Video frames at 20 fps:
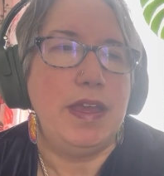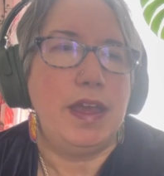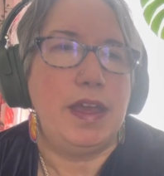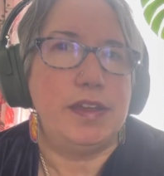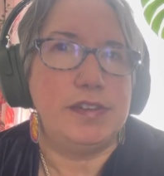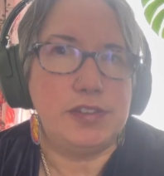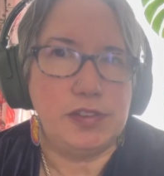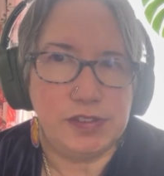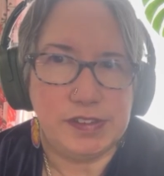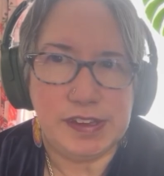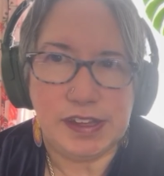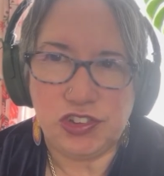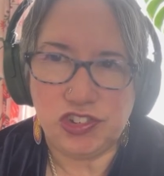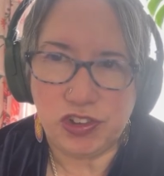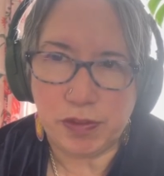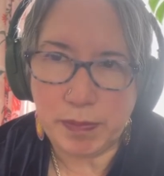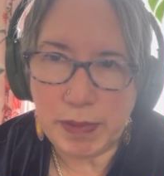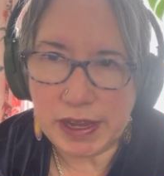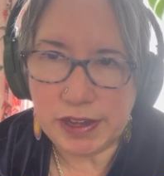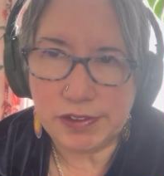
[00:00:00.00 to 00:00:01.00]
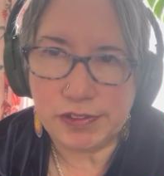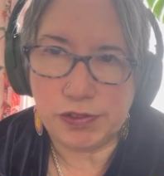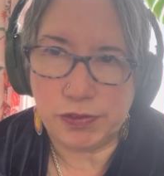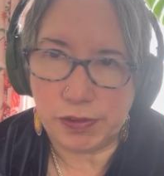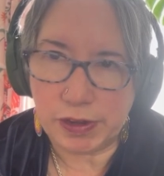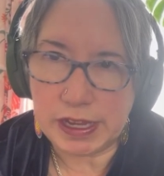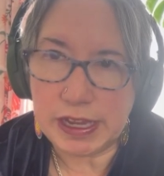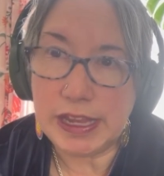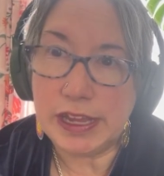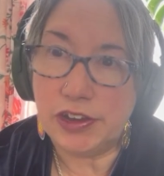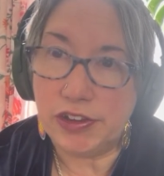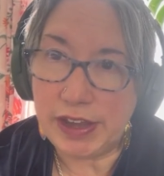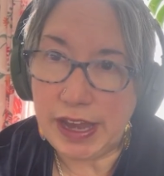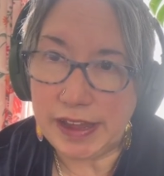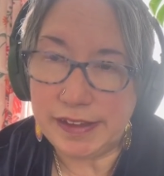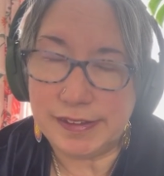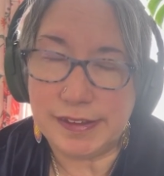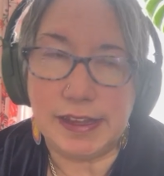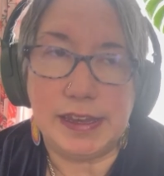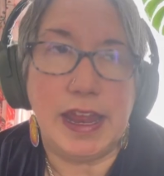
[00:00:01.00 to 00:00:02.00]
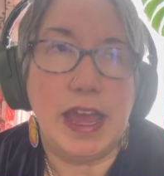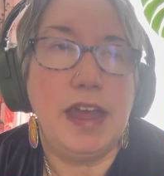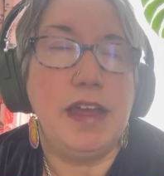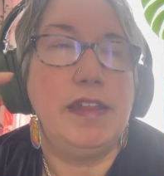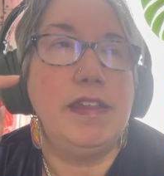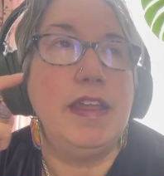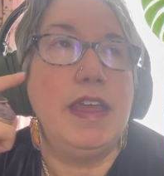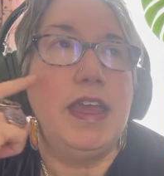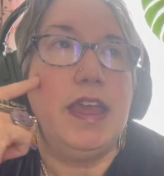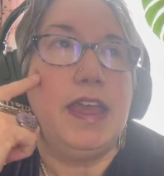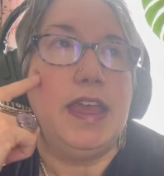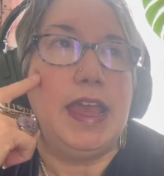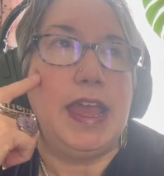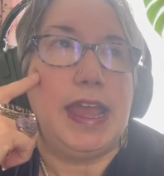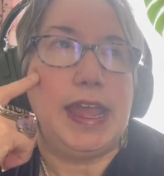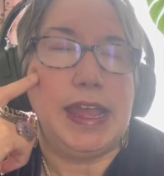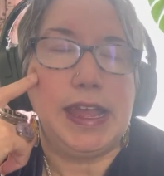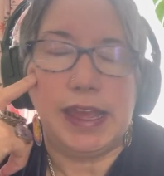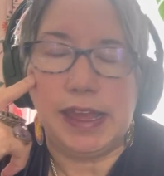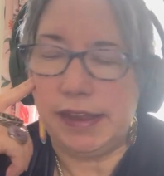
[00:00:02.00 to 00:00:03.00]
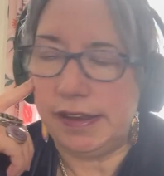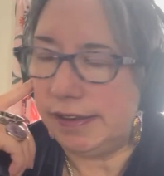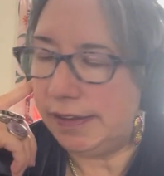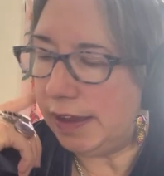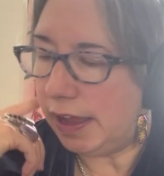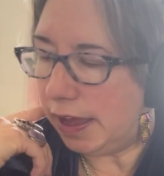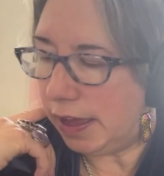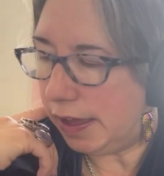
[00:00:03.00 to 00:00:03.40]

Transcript: Association Montessori Internationale and